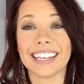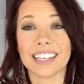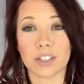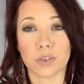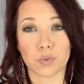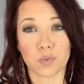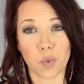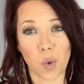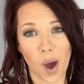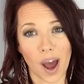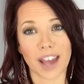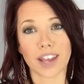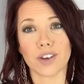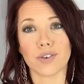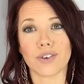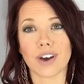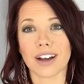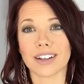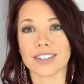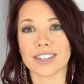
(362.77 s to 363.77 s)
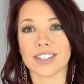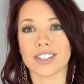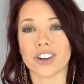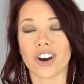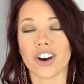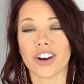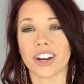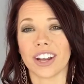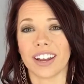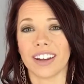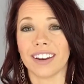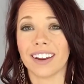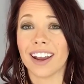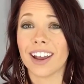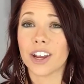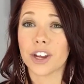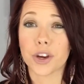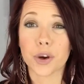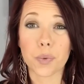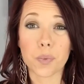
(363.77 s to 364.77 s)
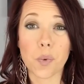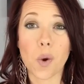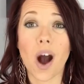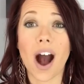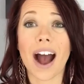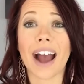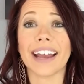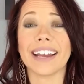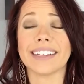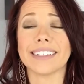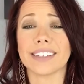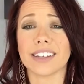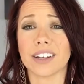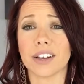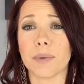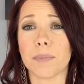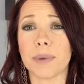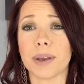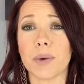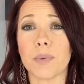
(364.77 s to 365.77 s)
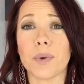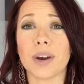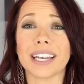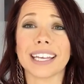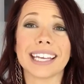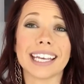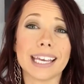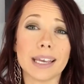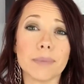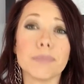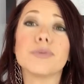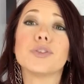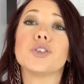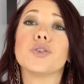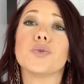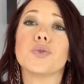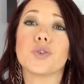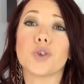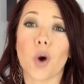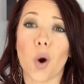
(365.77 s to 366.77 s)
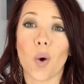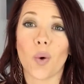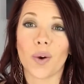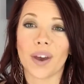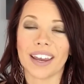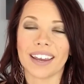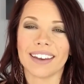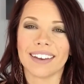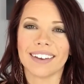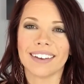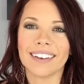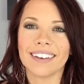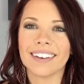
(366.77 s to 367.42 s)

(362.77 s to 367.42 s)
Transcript: is why you got started. Your why is gonna be what keeps you going.